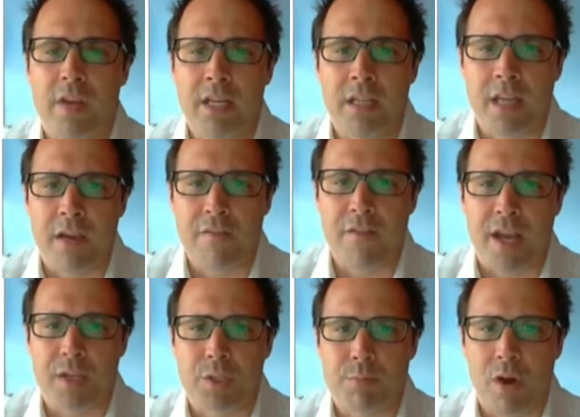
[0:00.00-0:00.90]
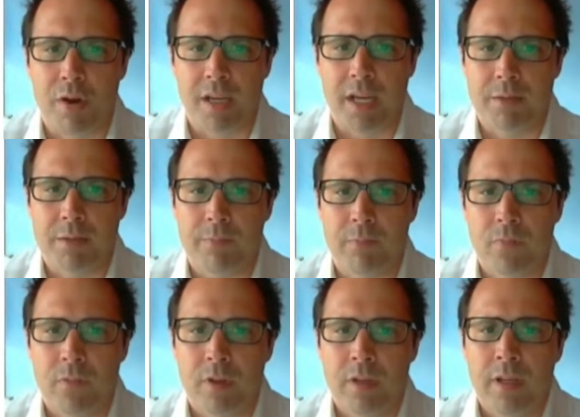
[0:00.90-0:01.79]
in the FX market,
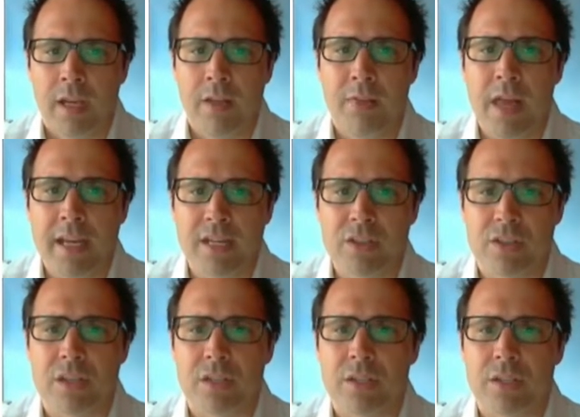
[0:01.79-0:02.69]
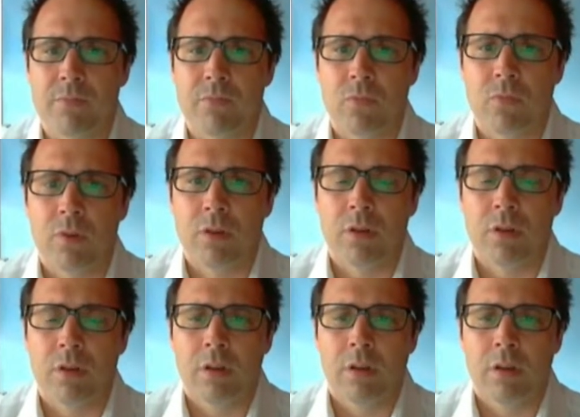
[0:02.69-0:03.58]
and that is that
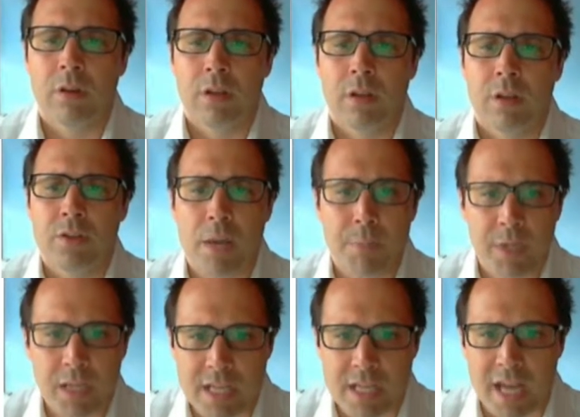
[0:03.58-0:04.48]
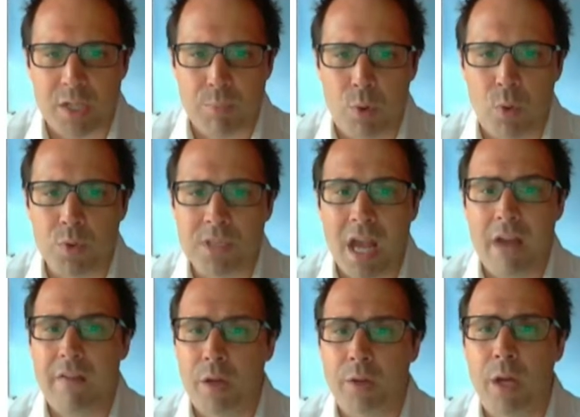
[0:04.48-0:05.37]
Japanese exports have
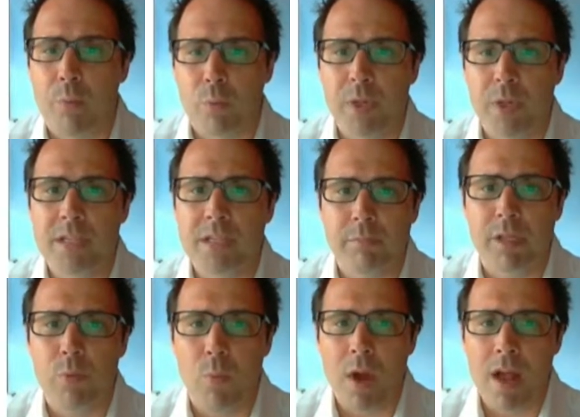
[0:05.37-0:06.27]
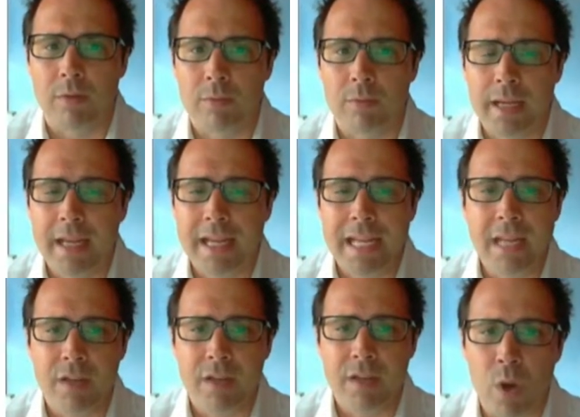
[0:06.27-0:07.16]
held up reasonably well,
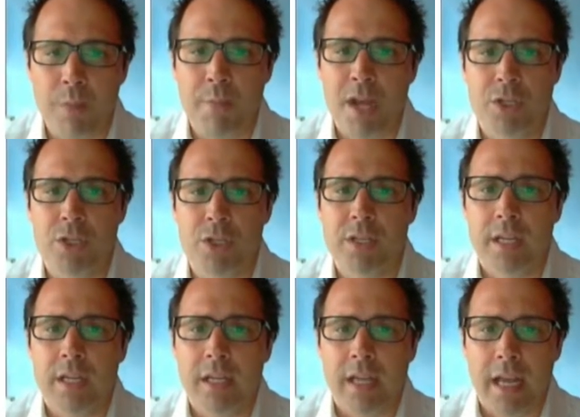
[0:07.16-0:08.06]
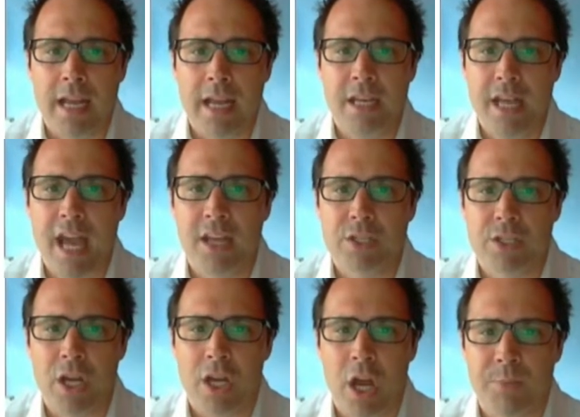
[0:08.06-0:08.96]
even when measured in yen
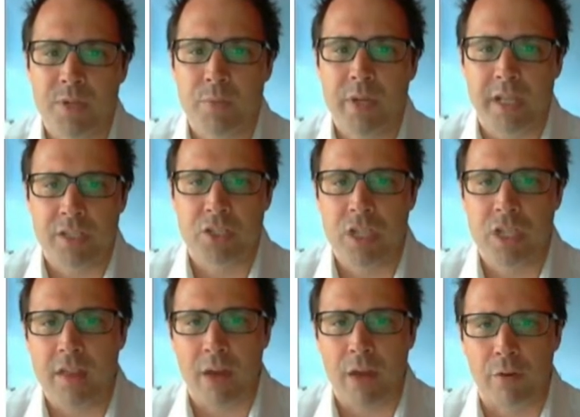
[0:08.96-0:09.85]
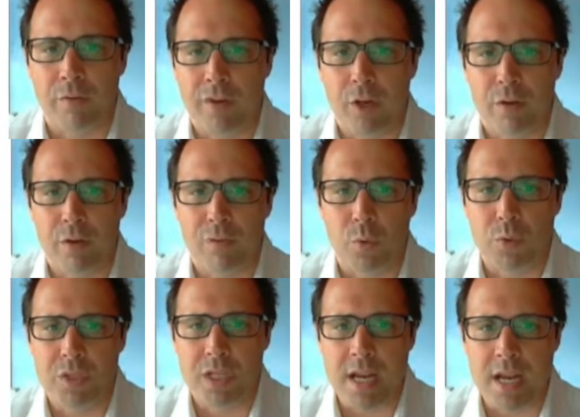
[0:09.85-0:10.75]
terms, and we can see that on figure
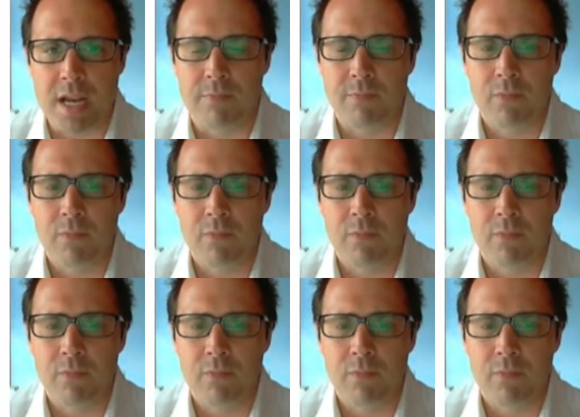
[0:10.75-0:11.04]
14.